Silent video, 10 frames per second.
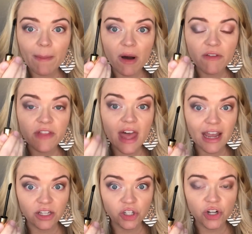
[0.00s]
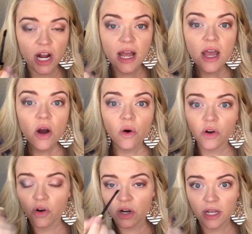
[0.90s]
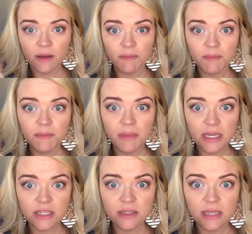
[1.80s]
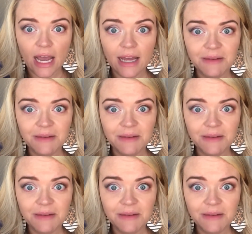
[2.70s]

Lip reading: off the extra, or you're gonna be sad.